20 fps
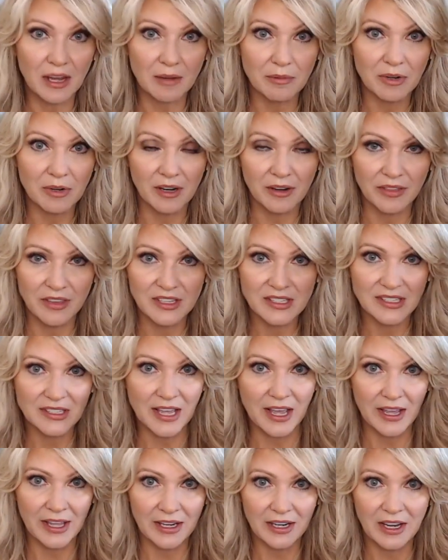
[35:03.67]
I put it on this
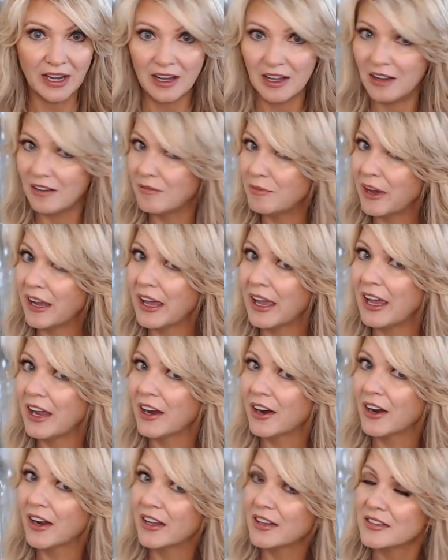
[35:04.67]
side of my
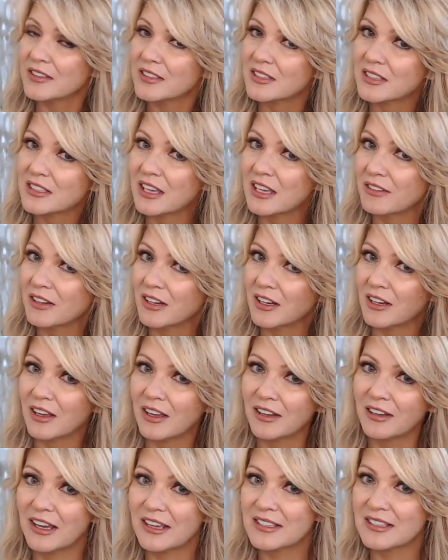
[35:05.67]
hair. It's given
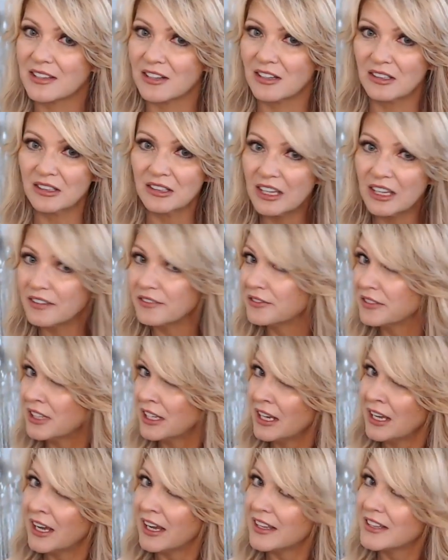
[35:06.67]
a nice little lift.
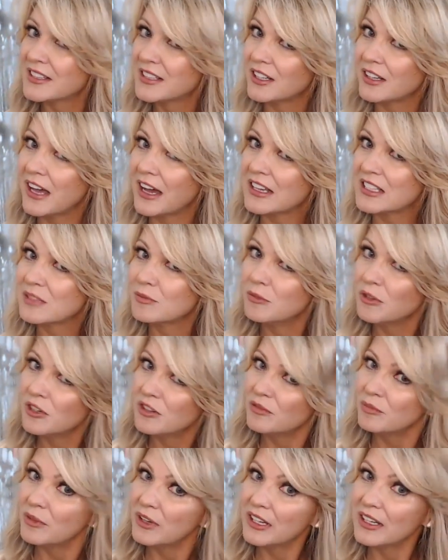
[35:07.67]
It still has
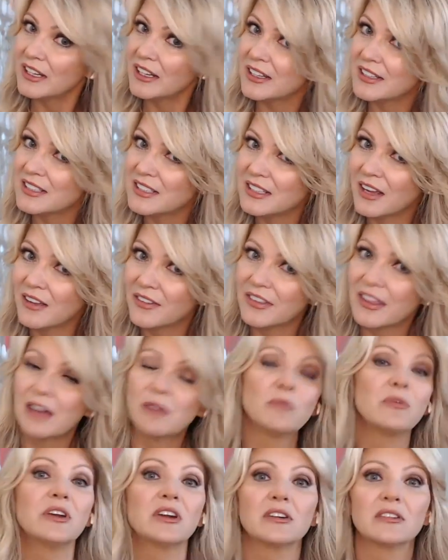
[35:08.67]
movement. It's not
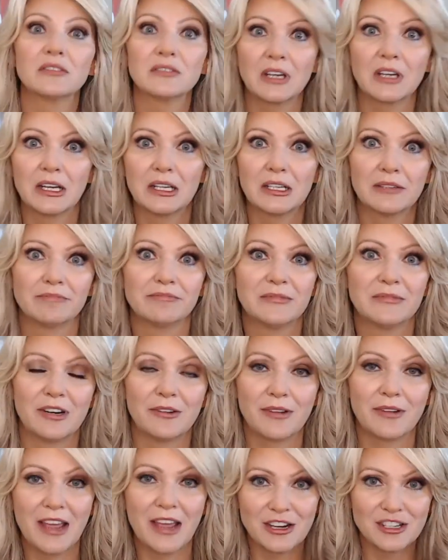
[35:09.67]
that weird,
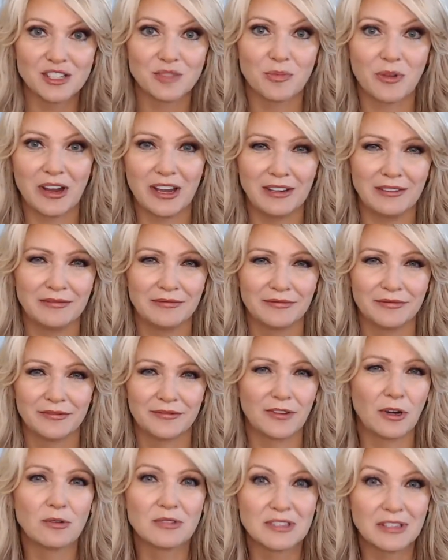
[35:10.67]
hairspray
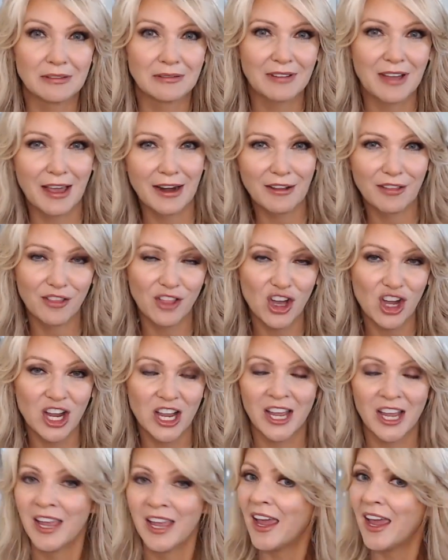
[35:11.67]
frozen kind of look.